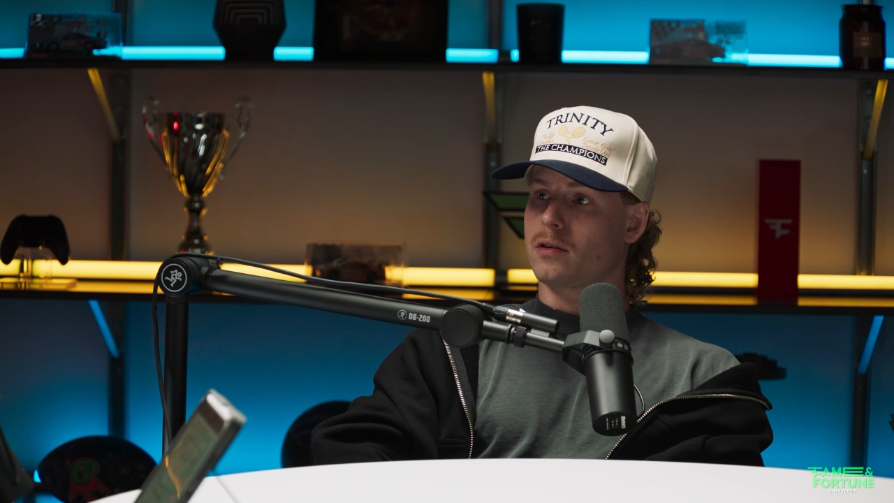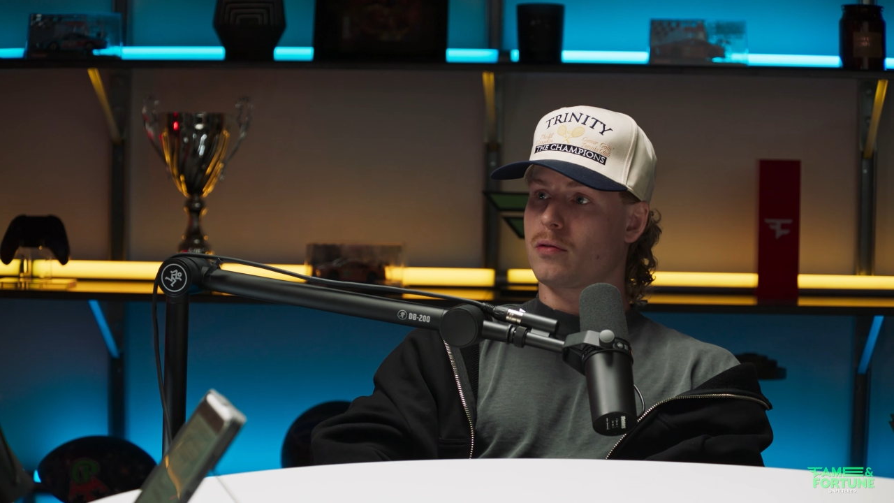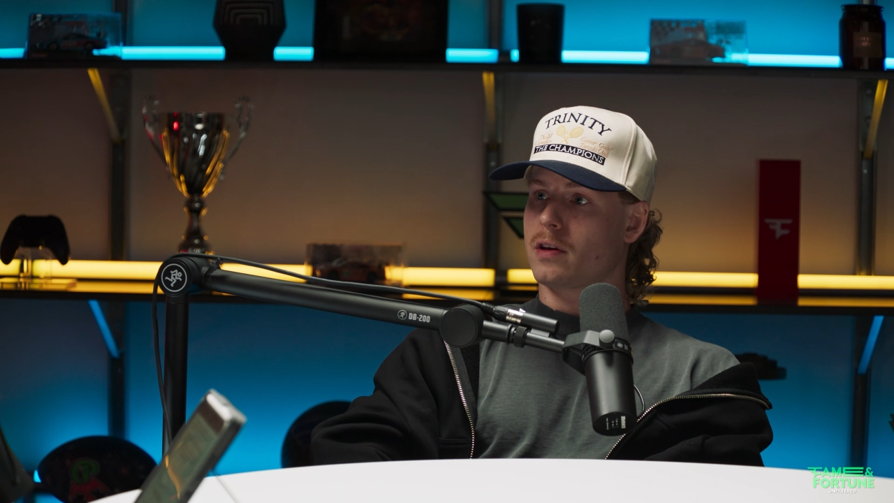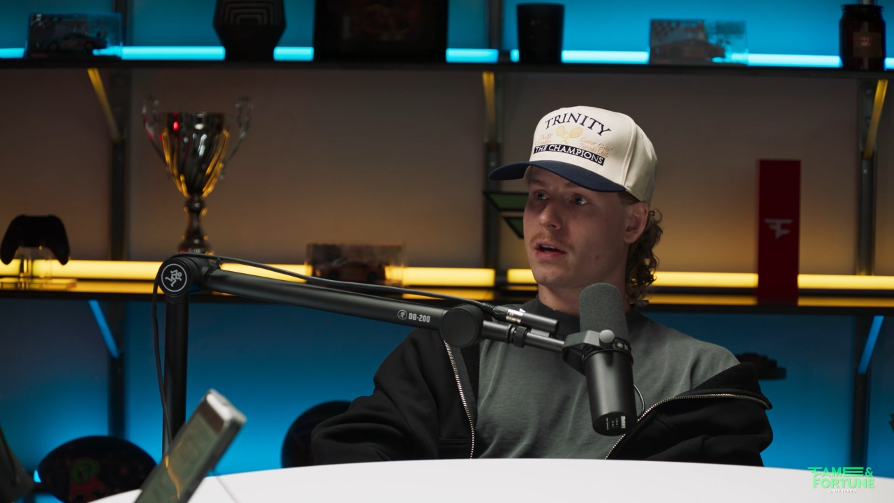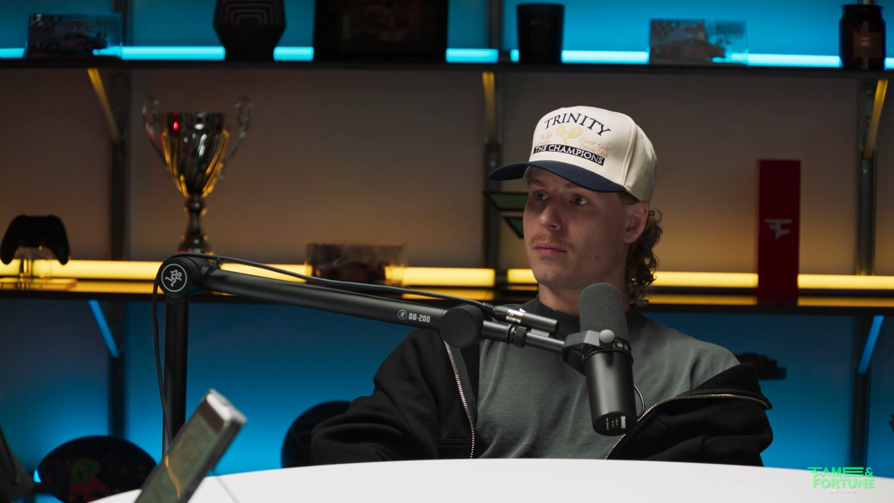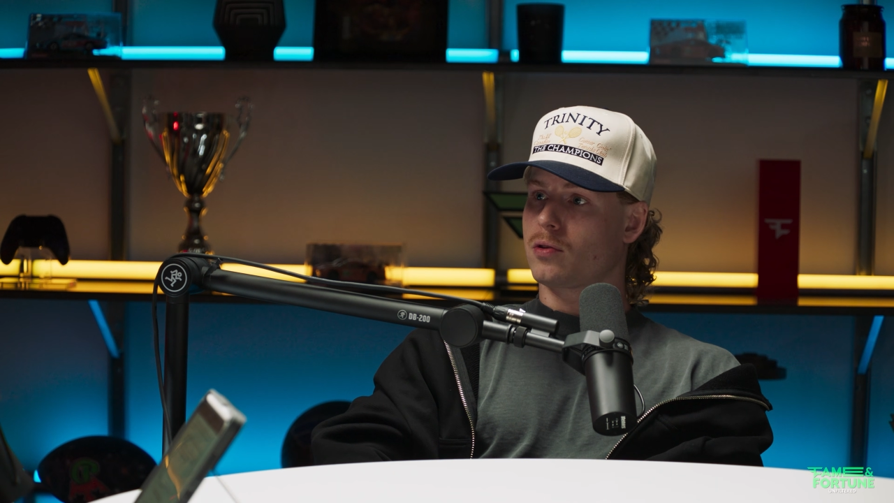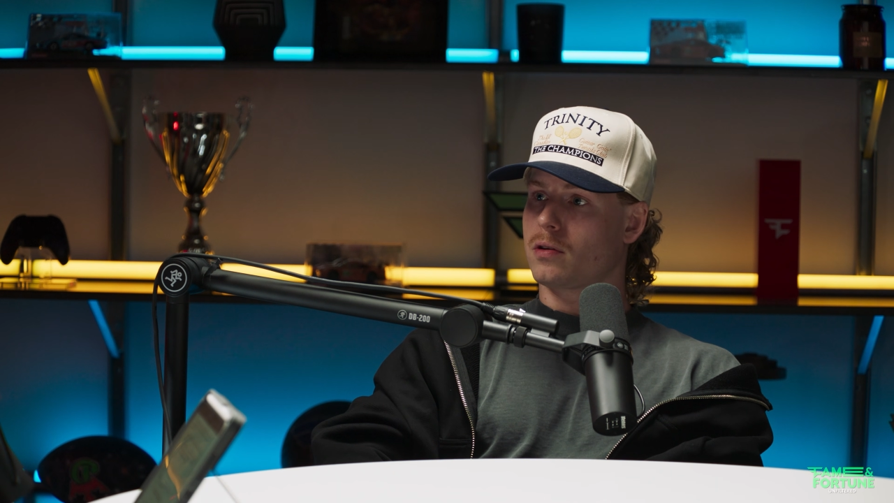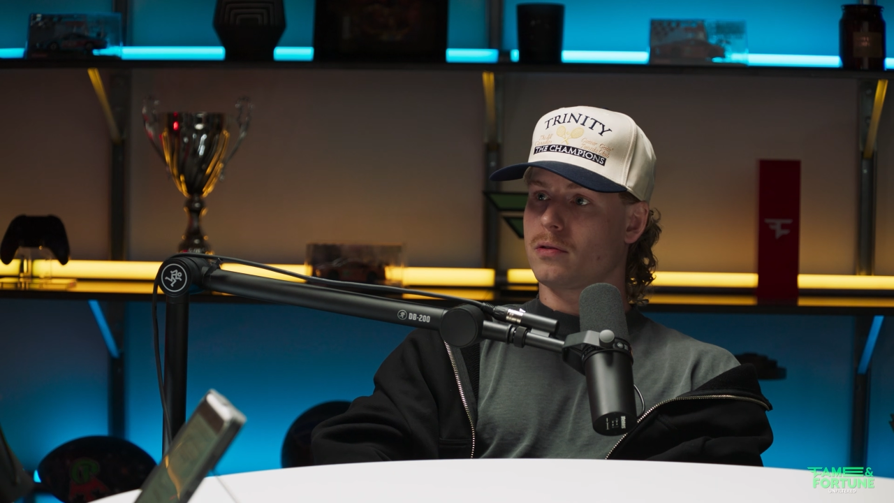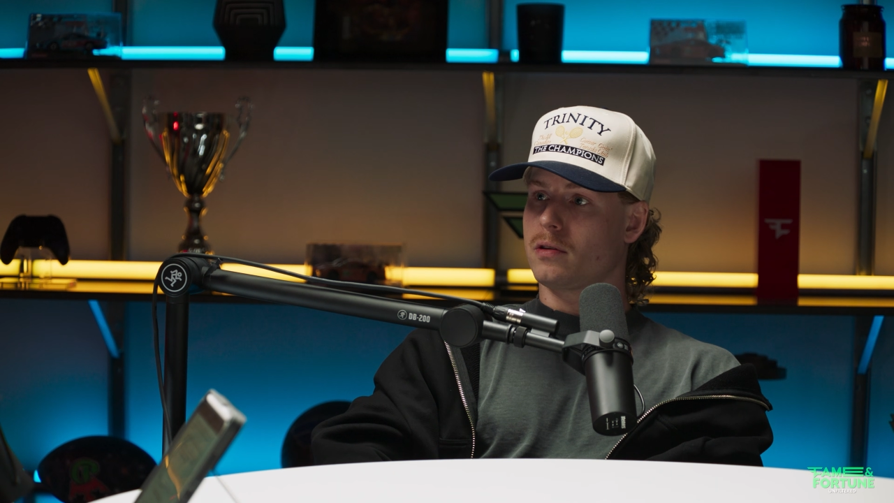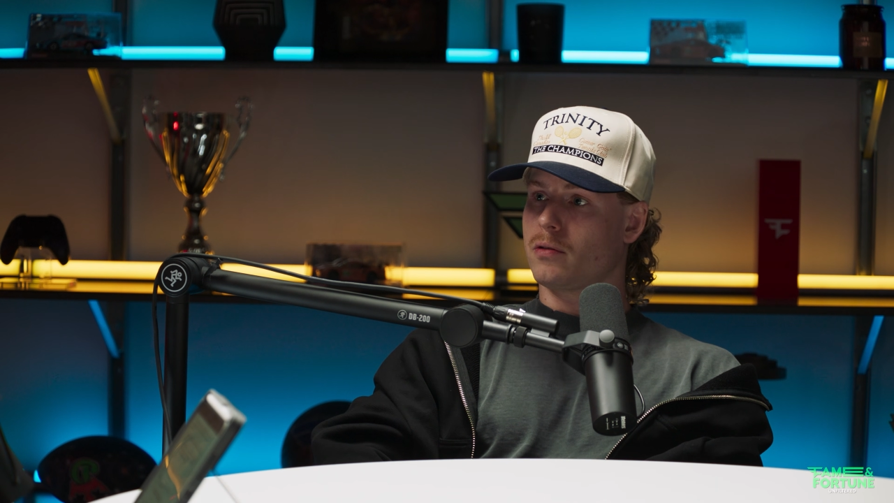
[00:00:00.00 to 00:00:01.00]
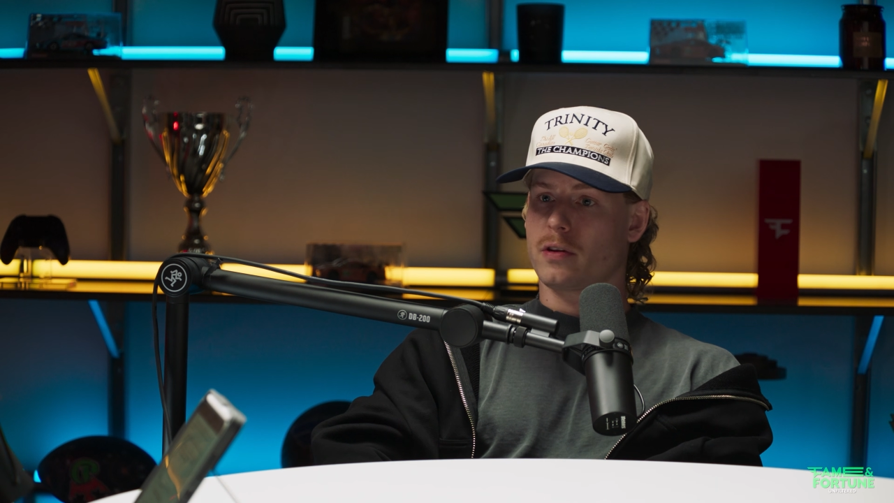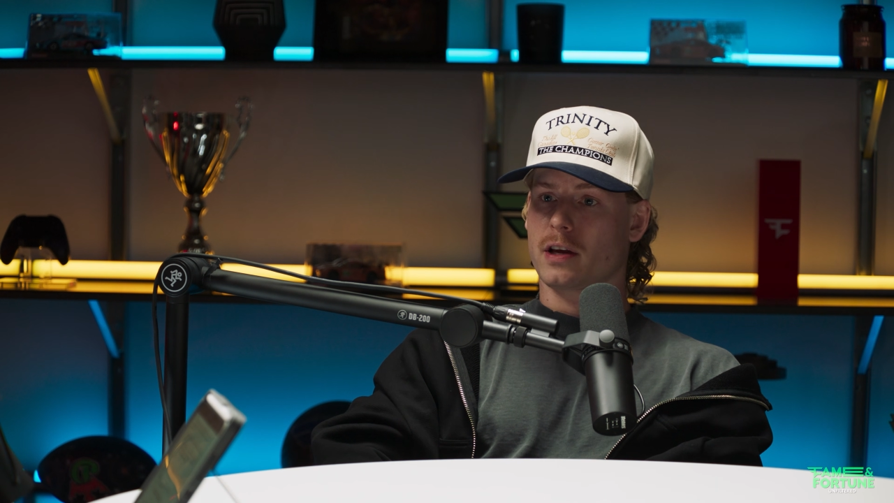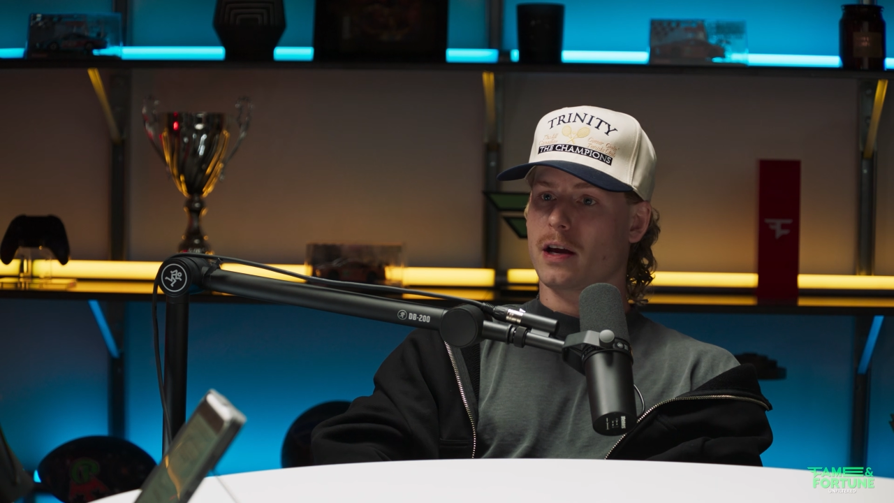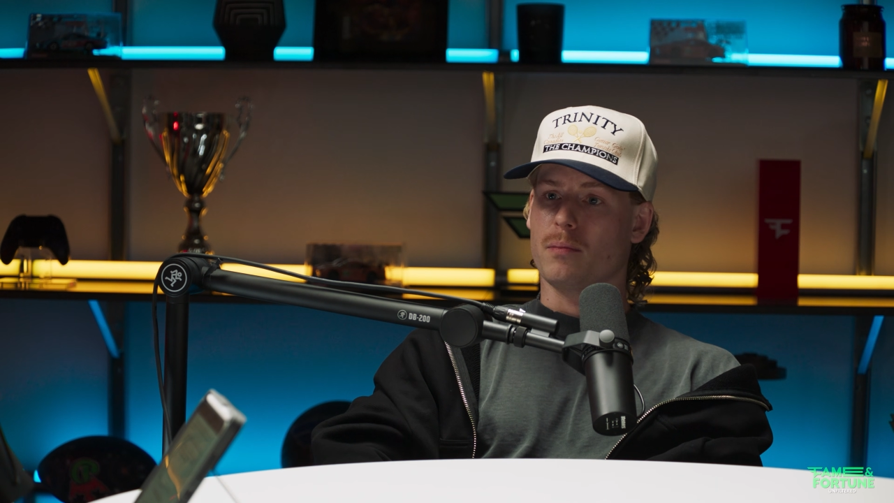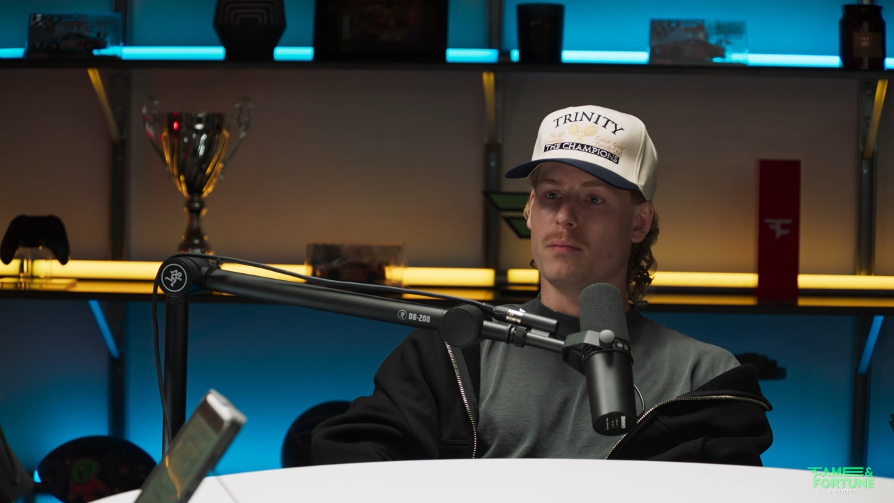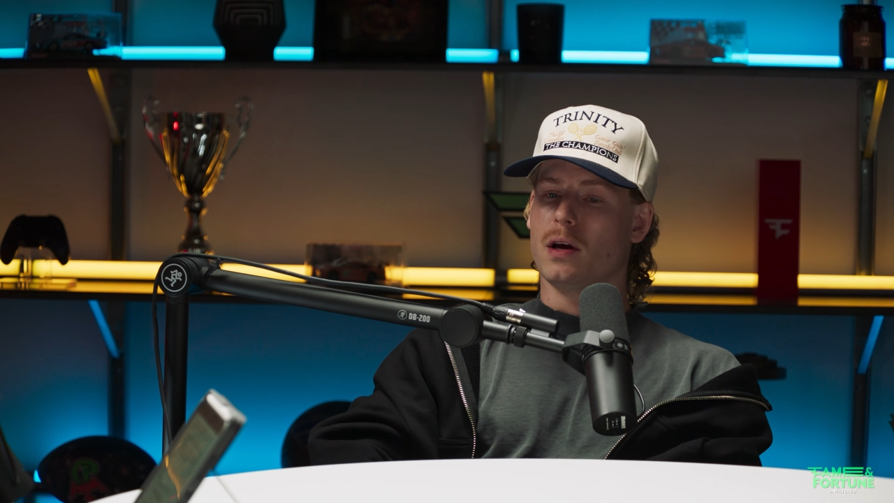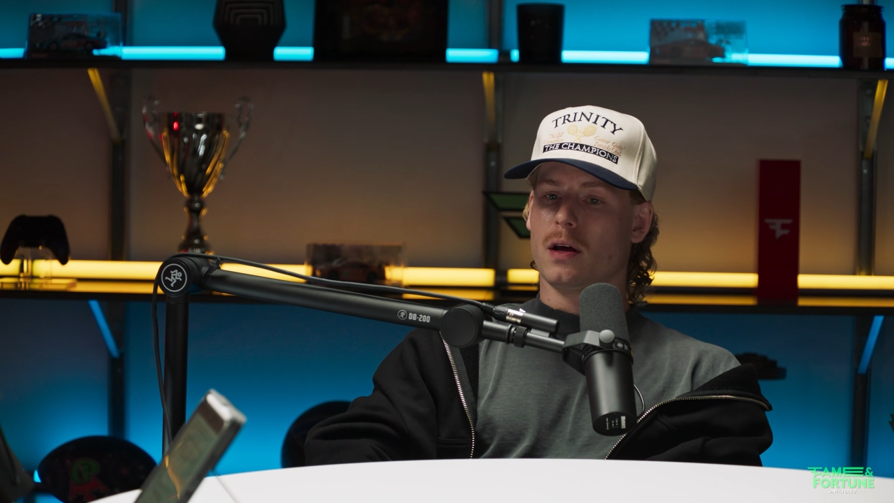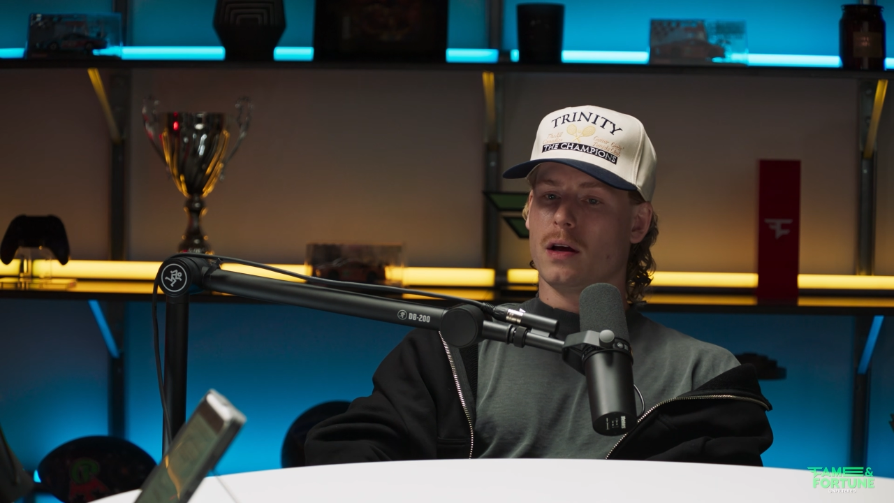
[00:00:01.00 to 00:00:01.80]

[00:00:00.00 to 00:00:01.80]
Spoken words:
You think I'm